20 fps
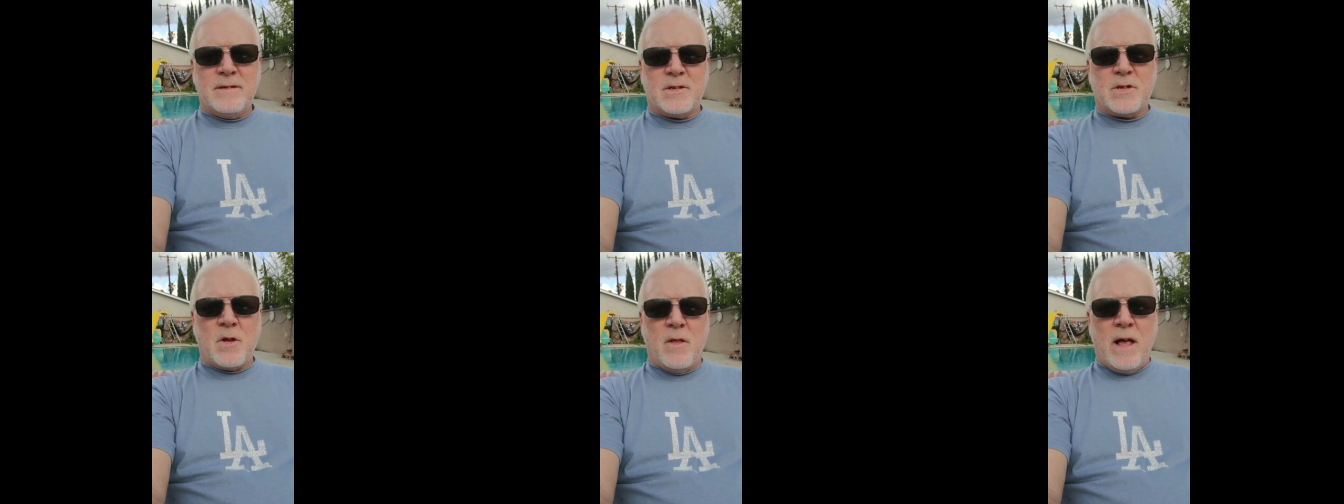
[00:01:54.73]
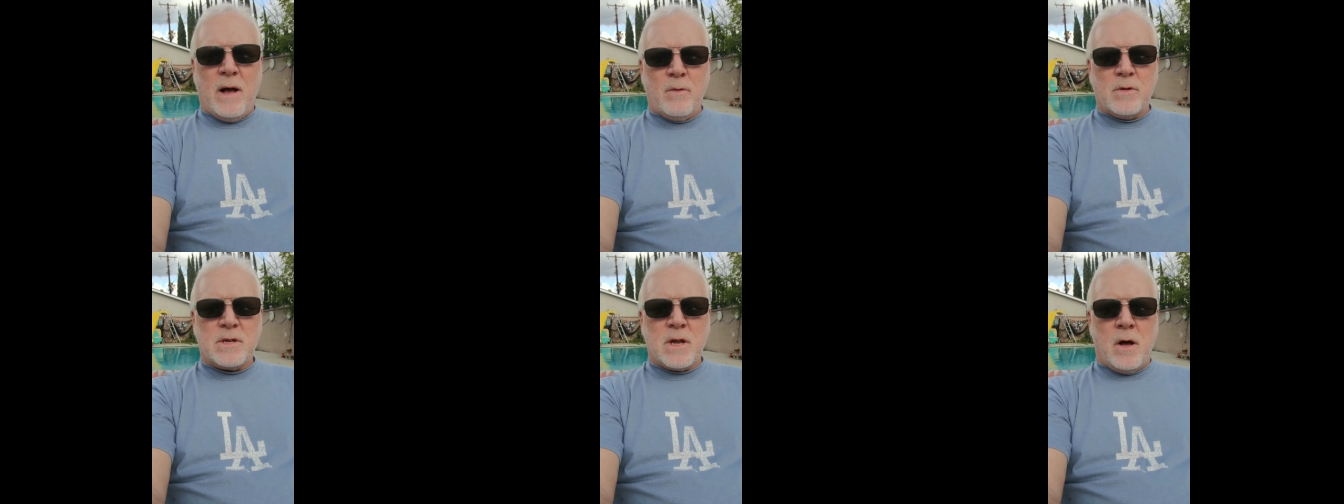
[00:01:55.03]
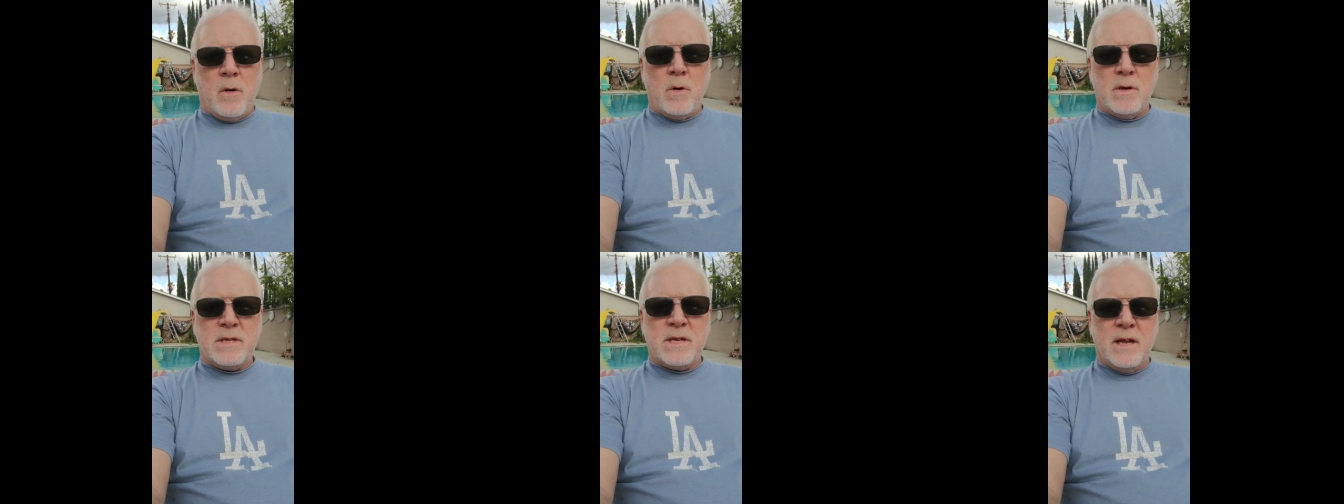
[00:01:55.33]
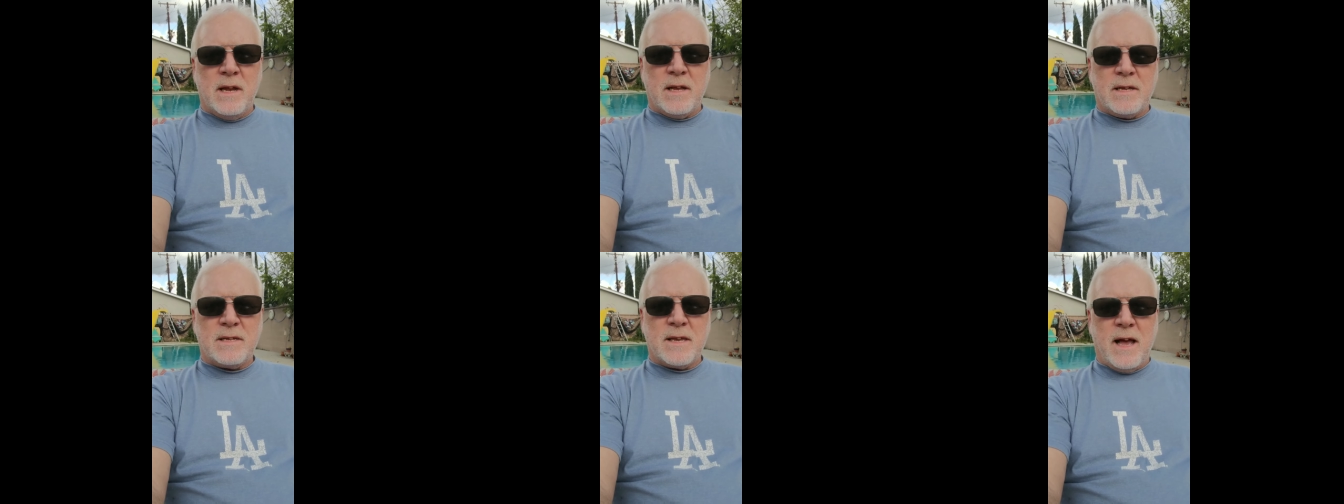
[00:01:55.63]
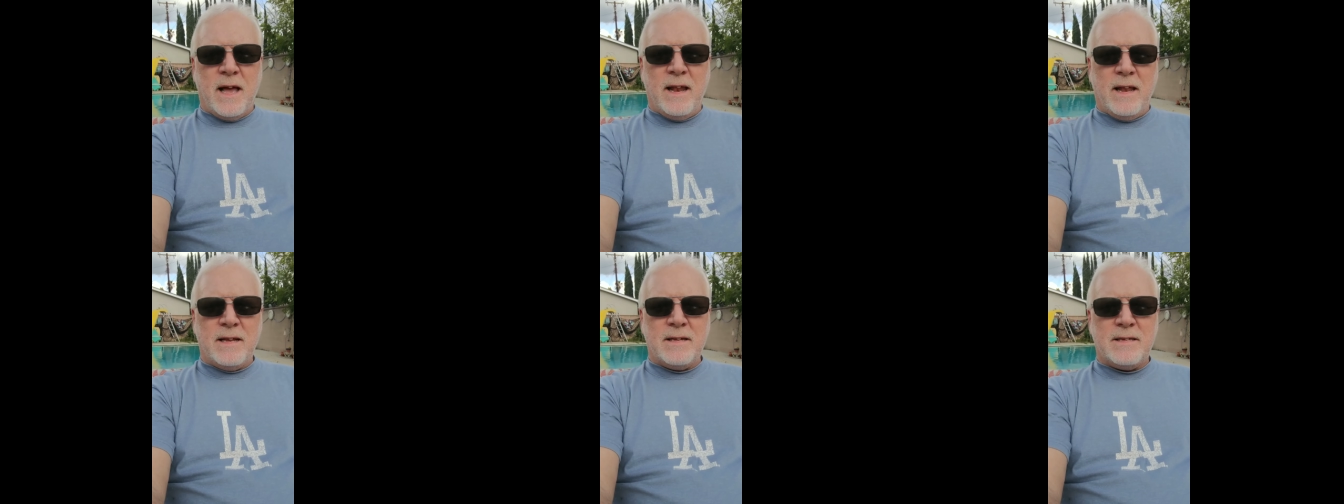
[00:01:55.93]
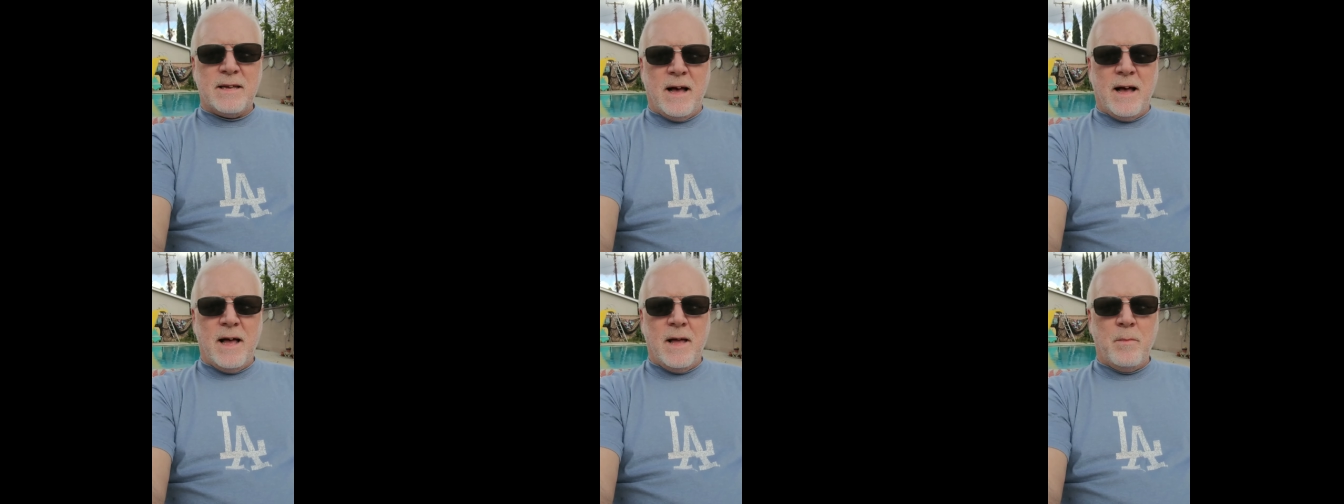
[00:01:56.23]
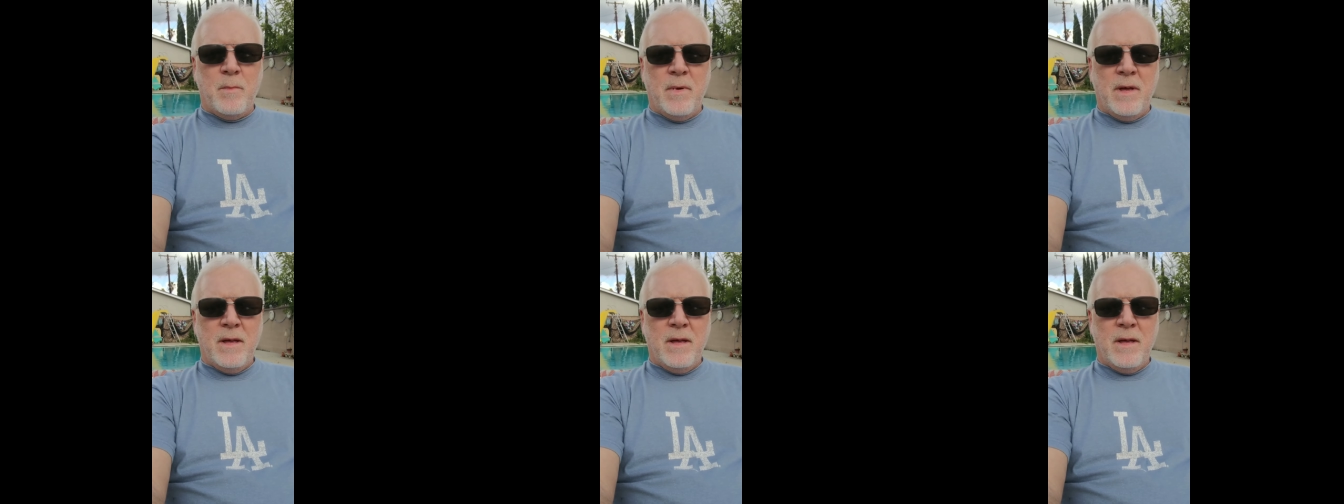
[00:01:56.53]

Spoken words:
So that was always an exciting time.